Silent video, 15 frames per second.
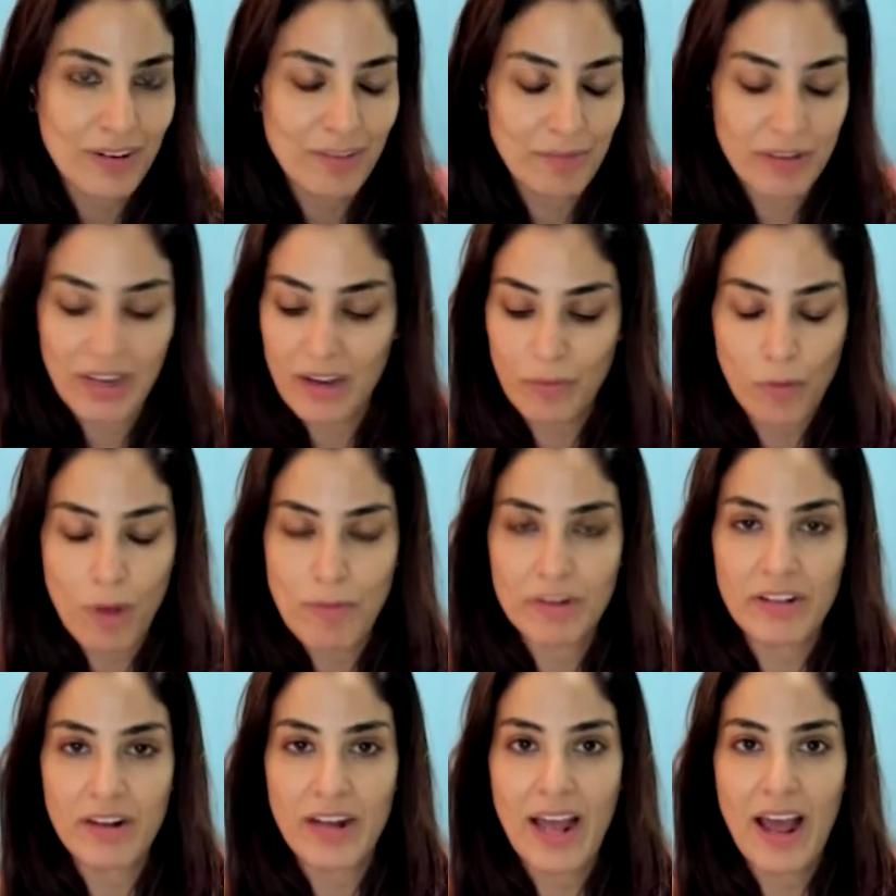They didn't want
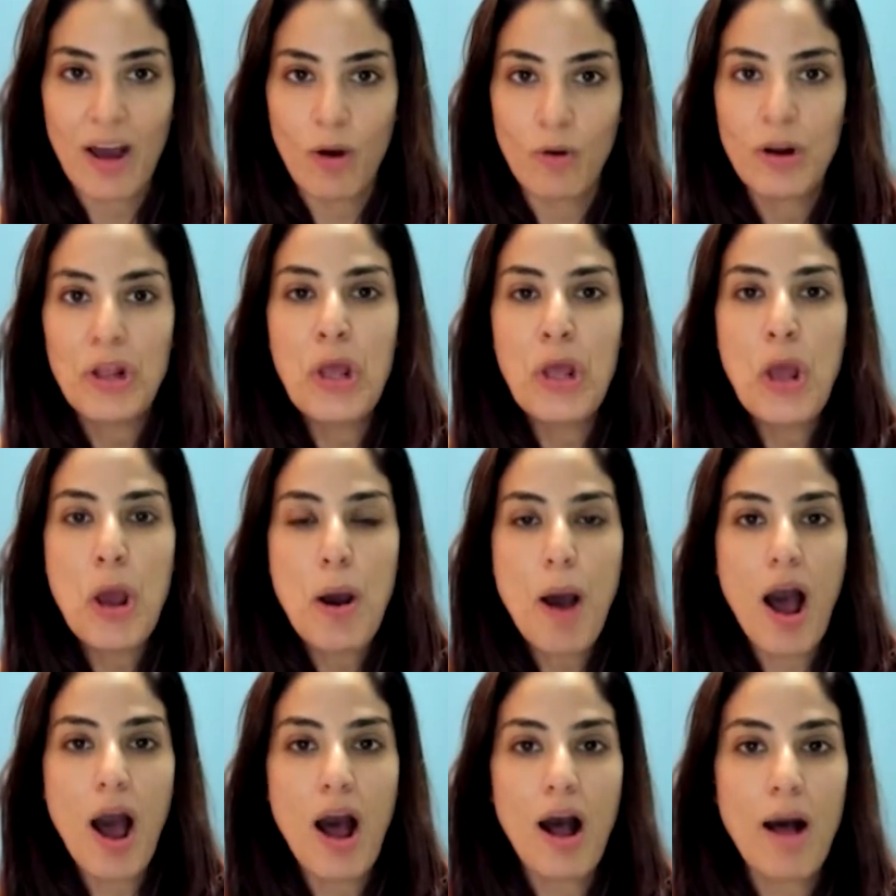Muqtada out,
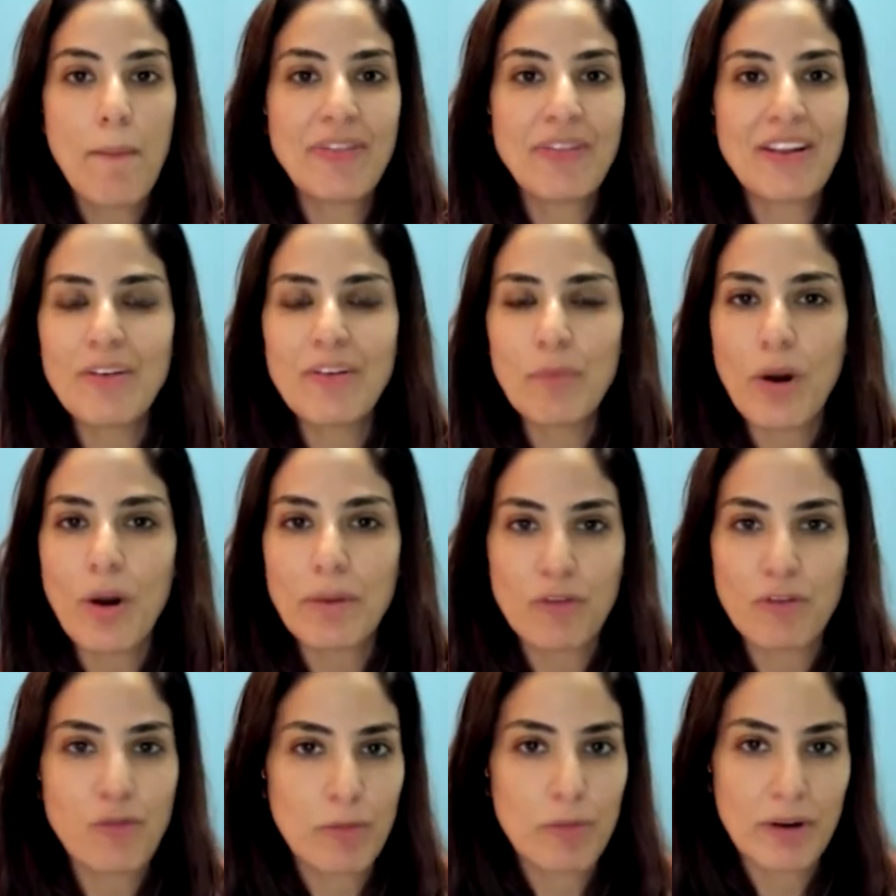uh, but they didn't want him
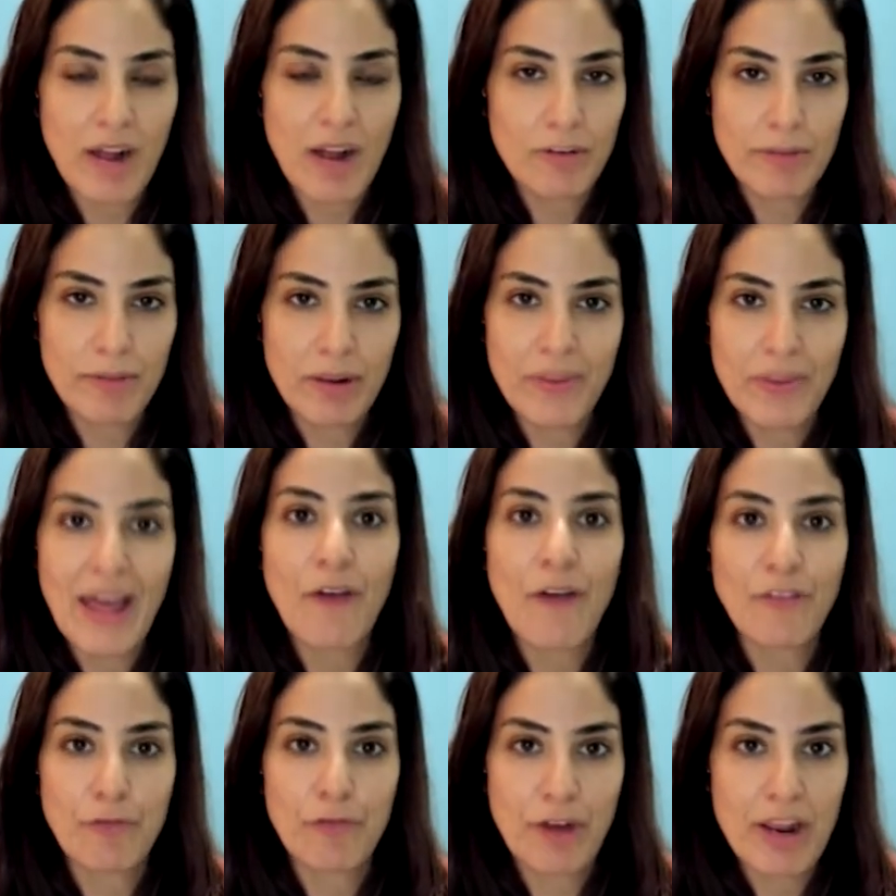to form a government
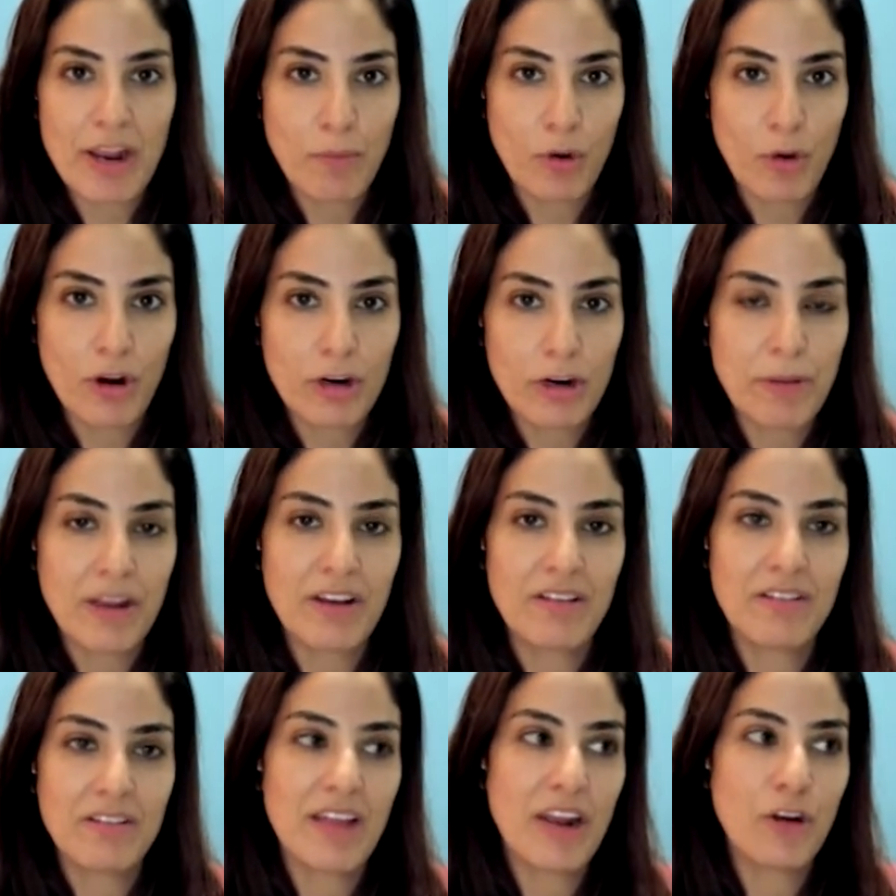without the framework
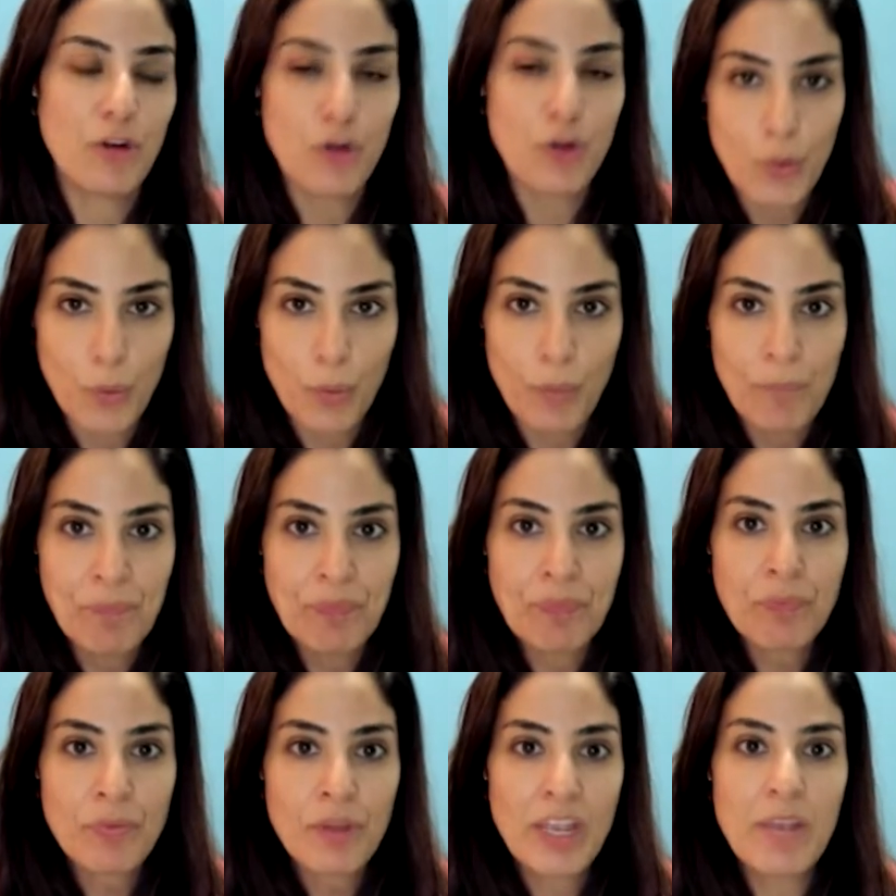because they knew
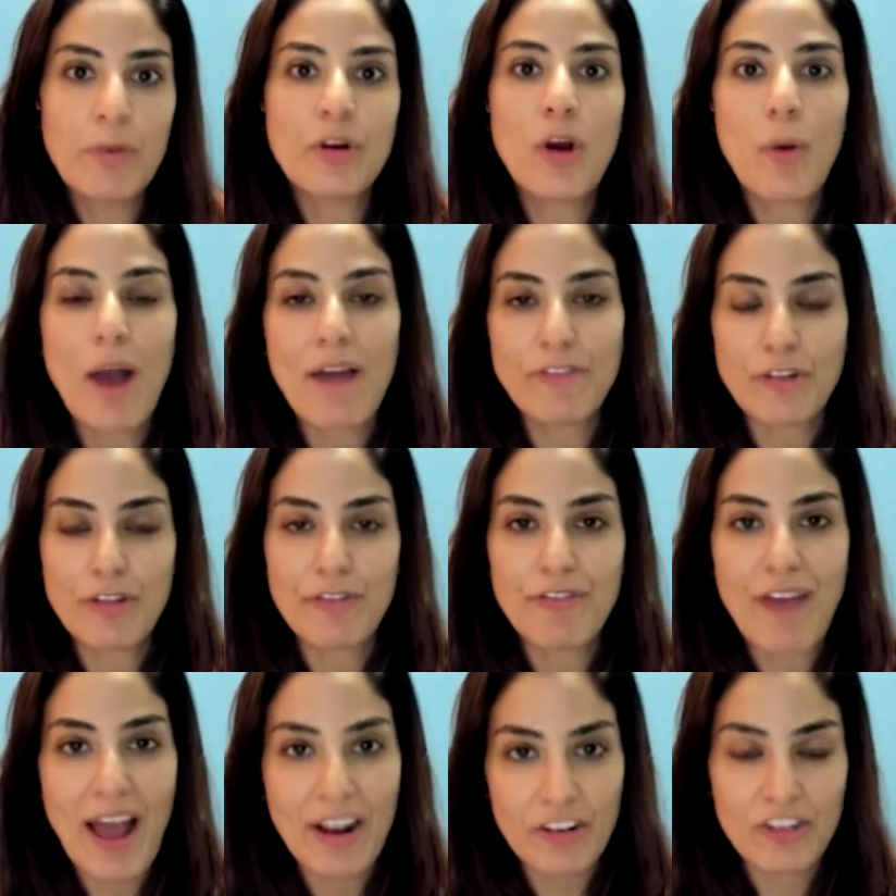he would go after the
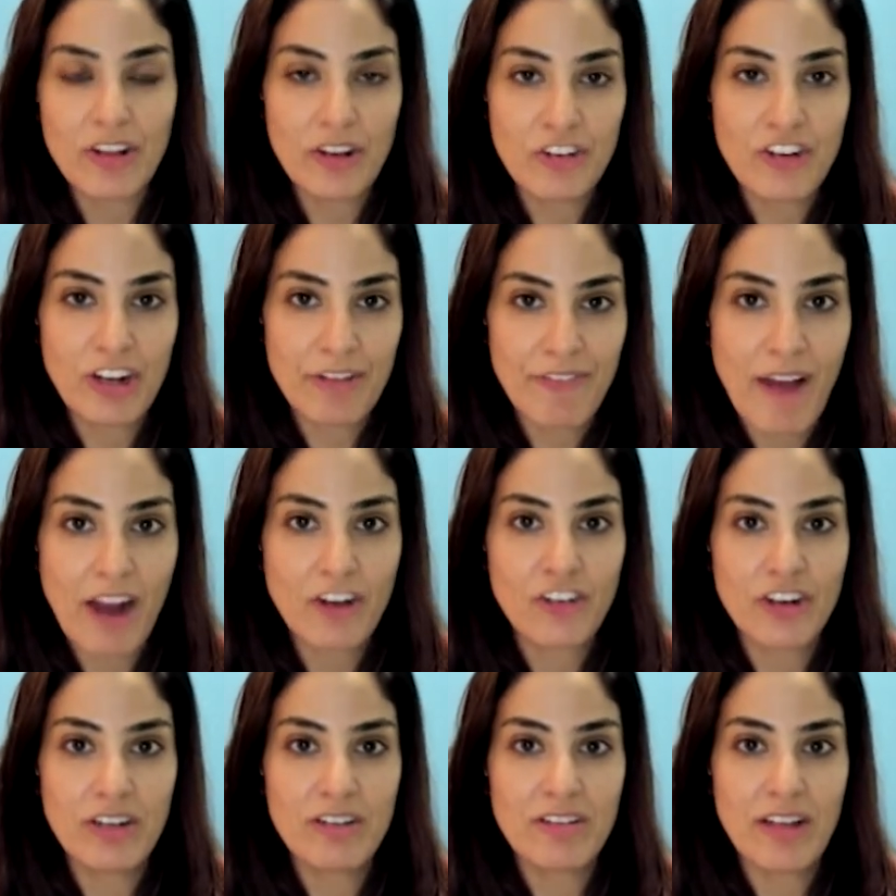fact the Shia
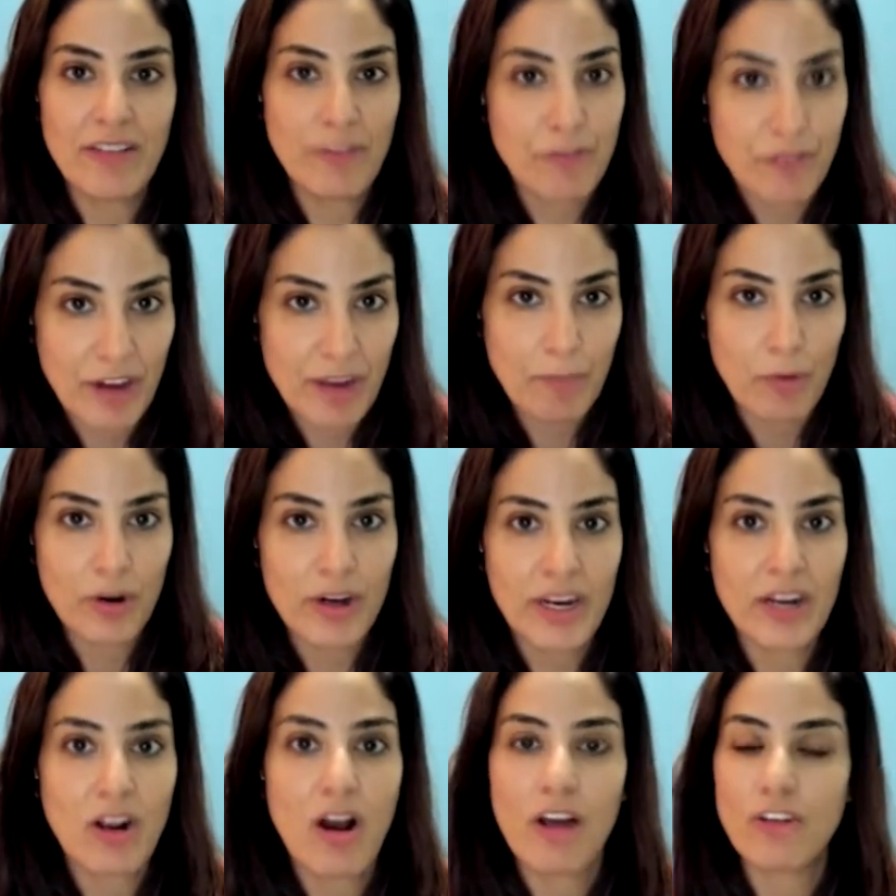factions and the framework
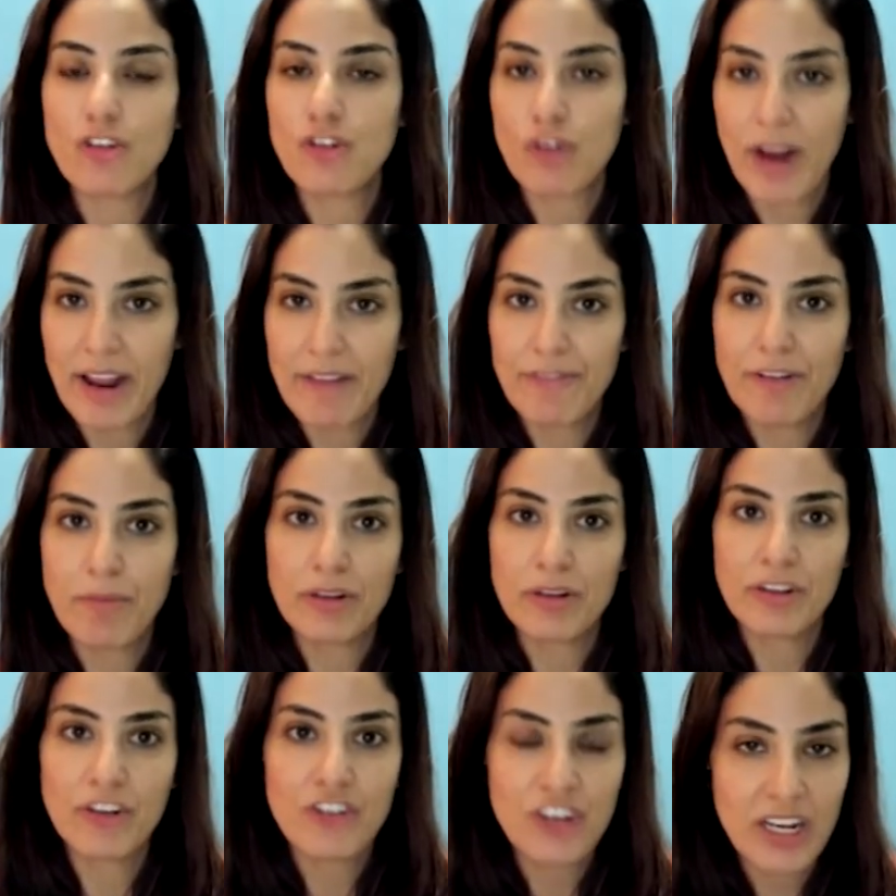and cause strife among
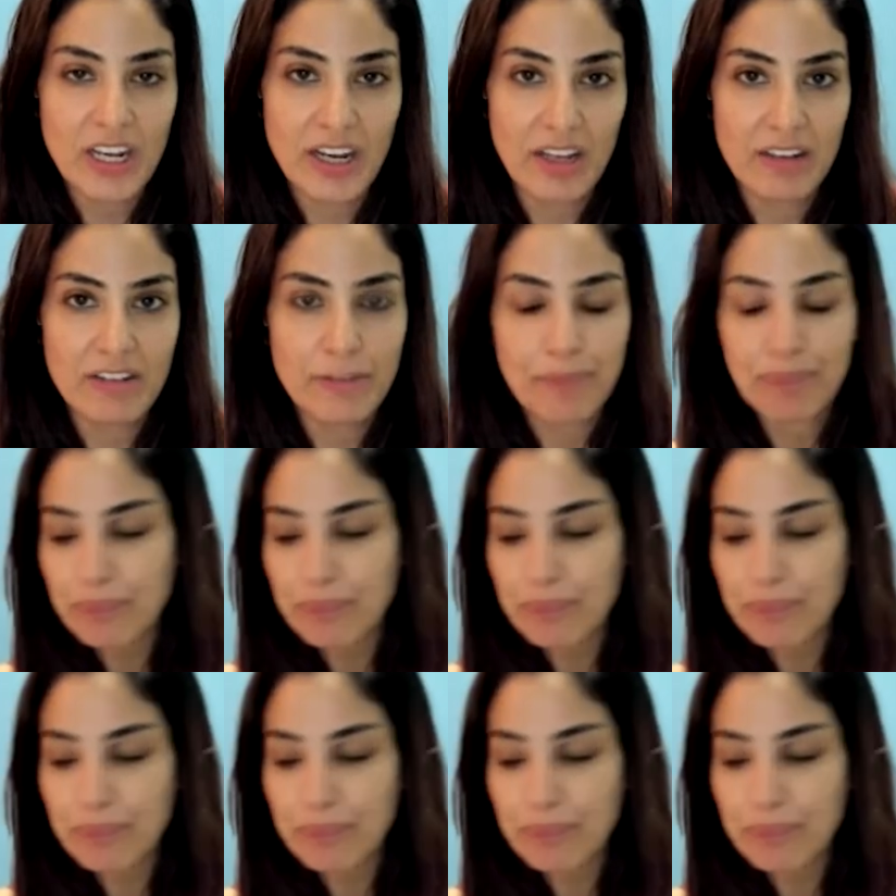the Shias.